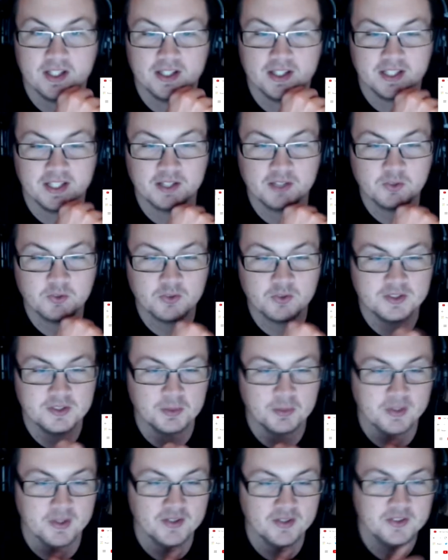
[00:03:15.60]
that's always a
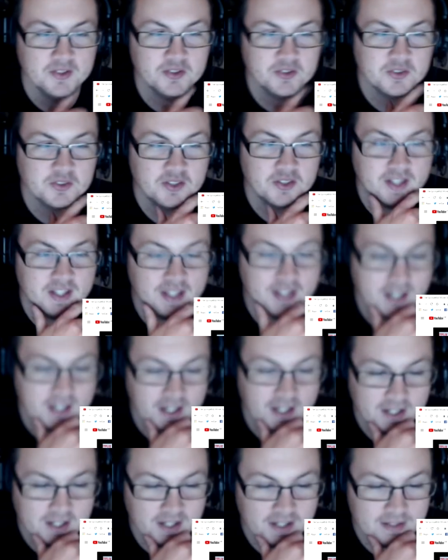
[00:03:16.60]
bonus.
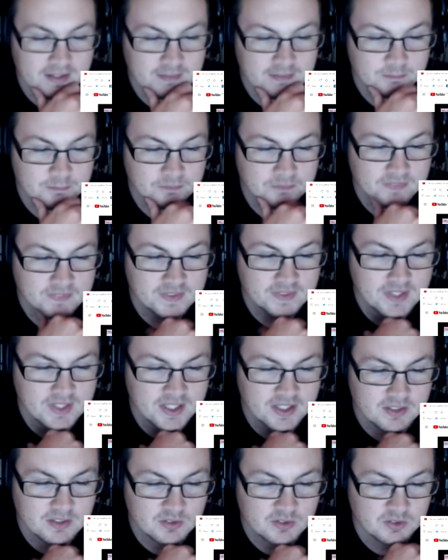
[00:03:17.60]
Um,
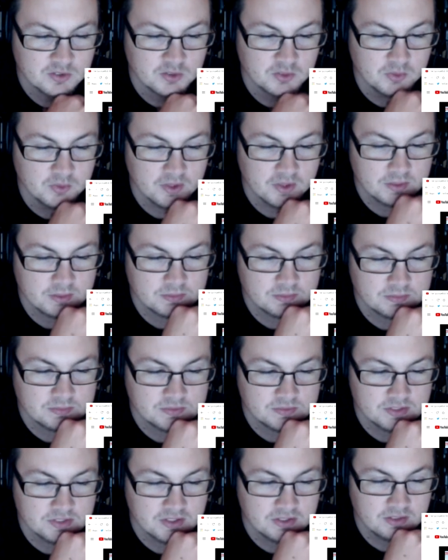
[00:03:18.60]
yeah, looks alright.
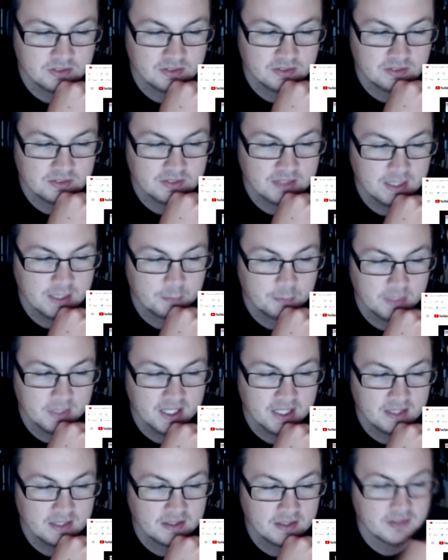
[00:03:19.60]
Doesn't look that
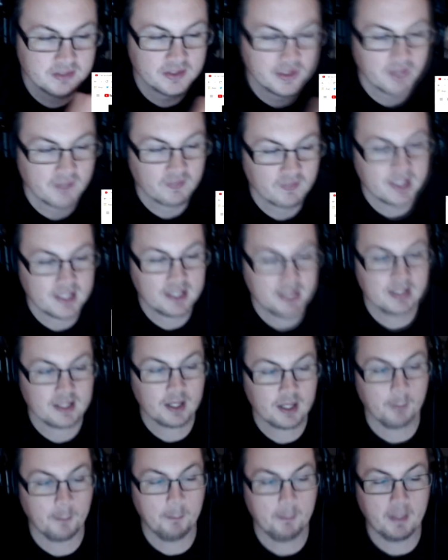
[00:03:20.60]
bad. It's out in
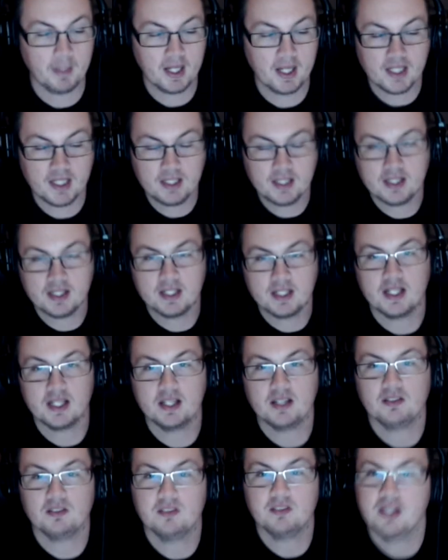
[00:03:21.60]
May
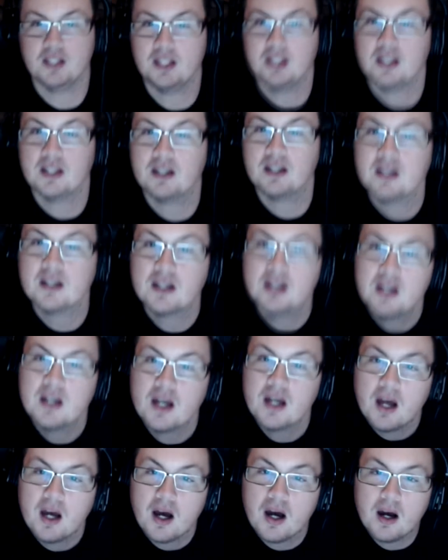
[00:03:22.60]
next year.
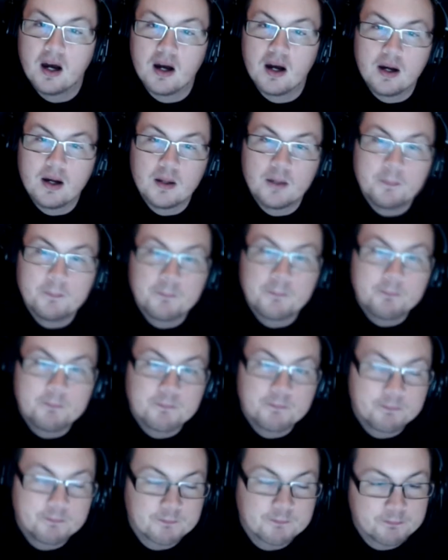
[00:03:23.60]
Um,
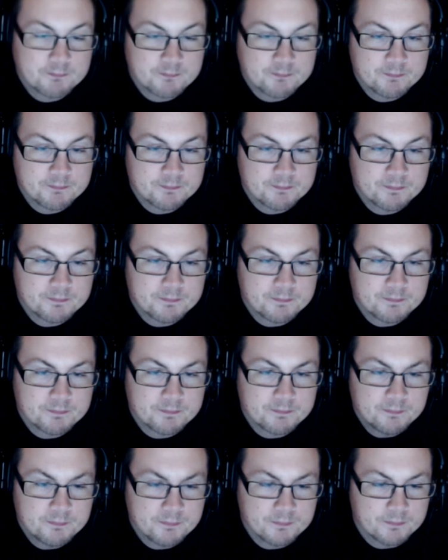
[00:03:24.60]

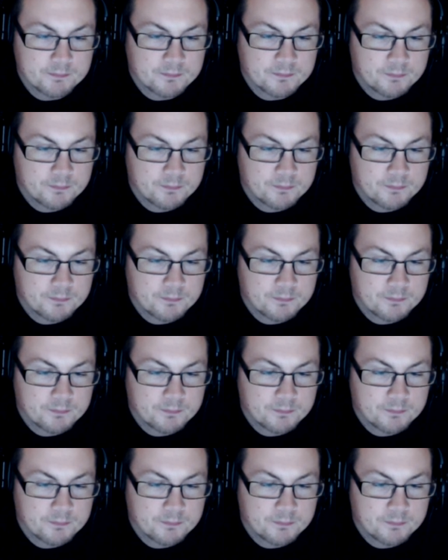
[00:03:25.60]
Hmm.